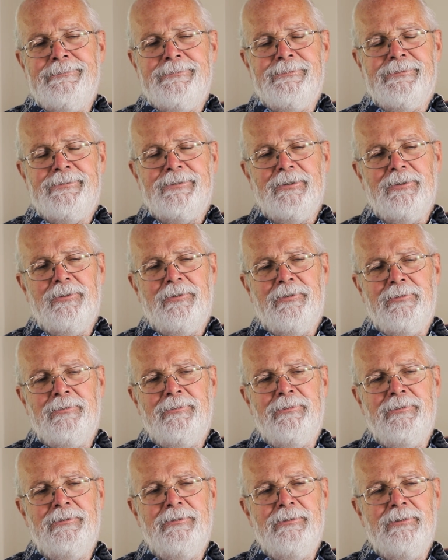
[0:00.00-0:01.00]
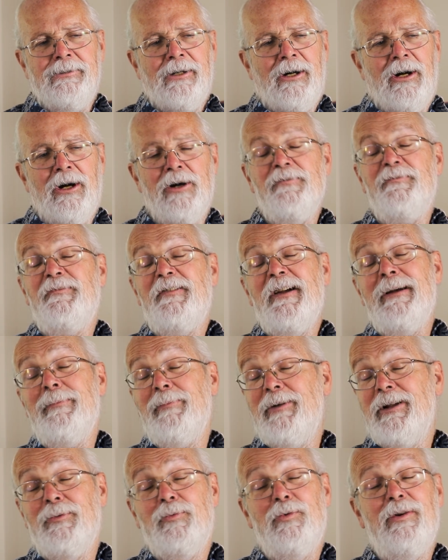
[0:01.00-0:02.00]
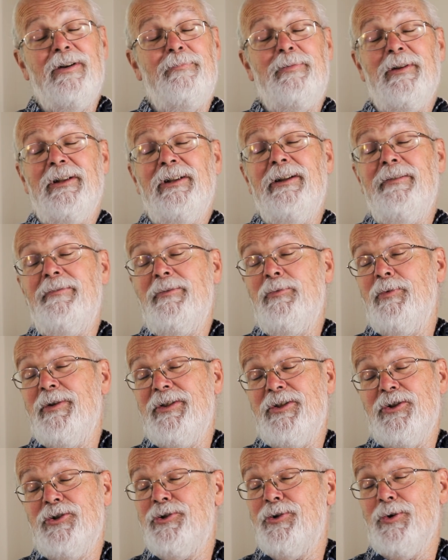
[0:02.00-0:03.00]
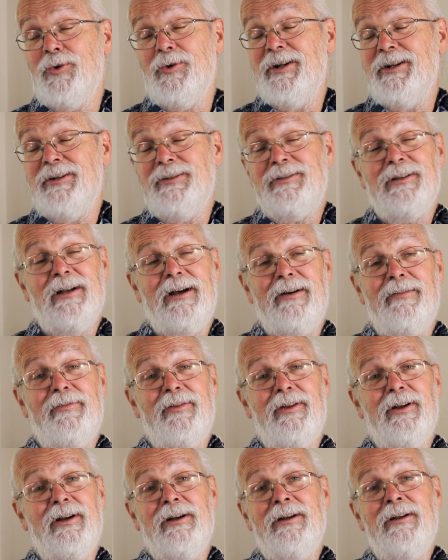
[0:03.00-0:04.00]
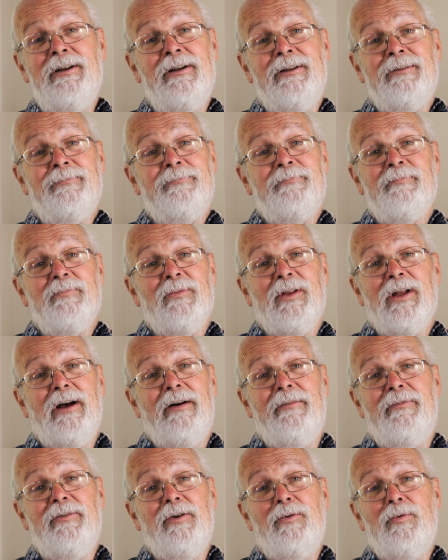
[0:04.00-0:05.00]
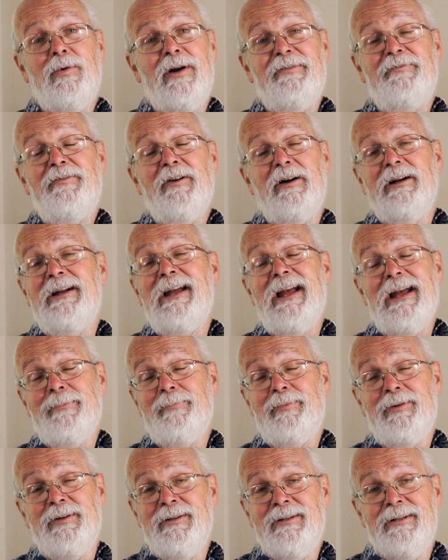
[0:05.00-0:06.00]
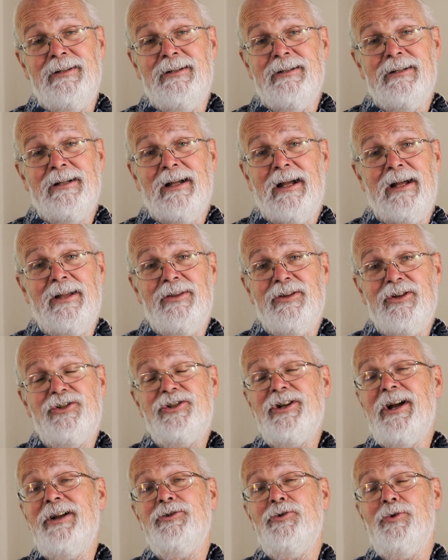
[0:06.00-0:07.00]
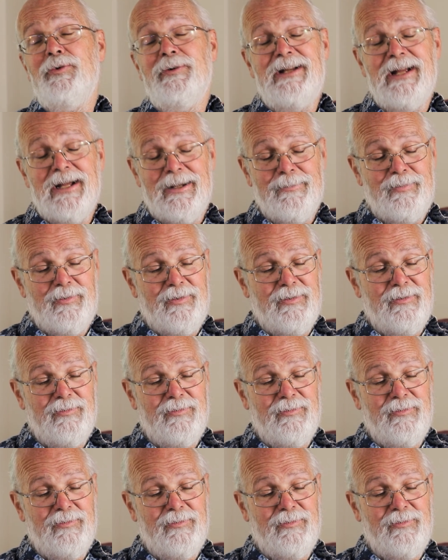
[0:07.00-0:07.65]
So our family, we've been living with the stories of the Weifang camp and the Shantung camp,